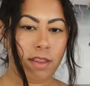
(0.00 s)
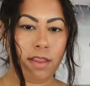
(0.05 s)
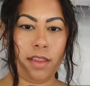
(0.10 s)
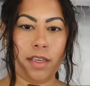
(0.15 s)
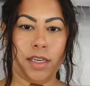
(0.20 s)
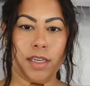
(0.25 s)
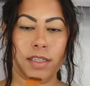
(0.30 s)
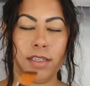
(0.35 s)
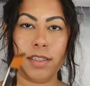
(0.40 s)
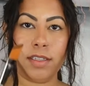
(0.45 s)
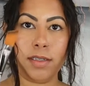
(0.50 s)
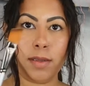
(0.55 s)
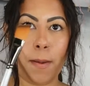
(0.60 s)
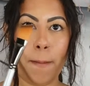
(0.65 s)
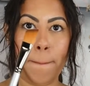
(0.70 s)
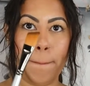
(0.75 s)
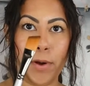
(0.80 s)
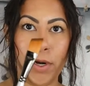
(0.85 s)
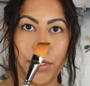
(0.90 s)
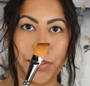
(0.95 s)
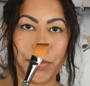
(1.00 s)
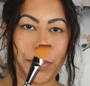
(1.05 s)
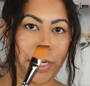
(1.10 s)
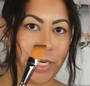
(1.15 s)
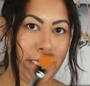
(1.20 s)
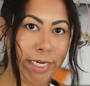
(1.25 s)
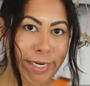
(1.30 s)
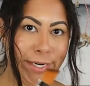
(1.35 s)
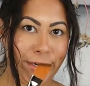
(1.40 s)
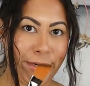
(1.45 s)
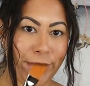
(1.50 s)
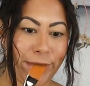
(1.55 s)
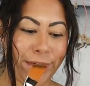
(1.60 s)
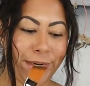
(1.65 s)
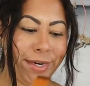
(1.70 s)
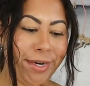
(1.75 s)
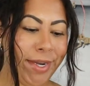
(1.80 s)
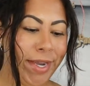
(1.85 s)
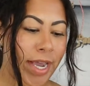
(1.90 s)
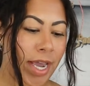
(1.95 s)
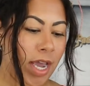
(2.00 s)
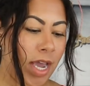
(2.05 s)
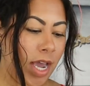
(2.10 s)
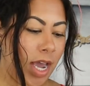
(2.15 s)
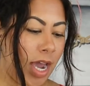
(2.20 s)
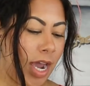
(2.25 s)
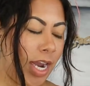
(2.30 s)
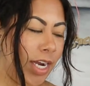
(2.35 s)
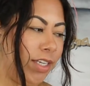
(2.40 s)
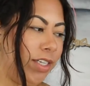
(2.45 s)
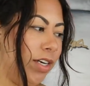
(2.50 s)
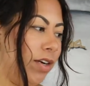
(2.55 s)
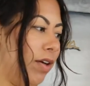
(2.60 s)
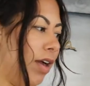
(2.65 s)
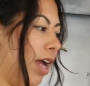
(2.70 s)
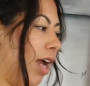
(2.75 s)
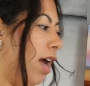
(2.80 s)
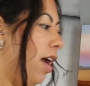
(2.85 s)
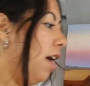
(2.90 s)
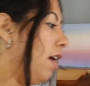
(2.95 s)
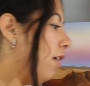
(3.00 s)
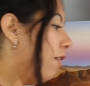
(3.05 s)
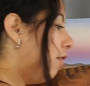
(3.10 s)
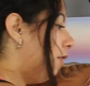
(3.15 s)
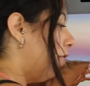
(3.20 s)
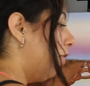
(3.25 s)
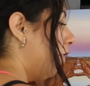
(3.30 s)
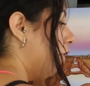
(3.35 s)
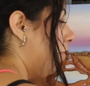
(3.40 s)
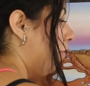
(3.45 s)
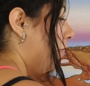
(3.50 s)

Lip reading: This brush right here, I don't have the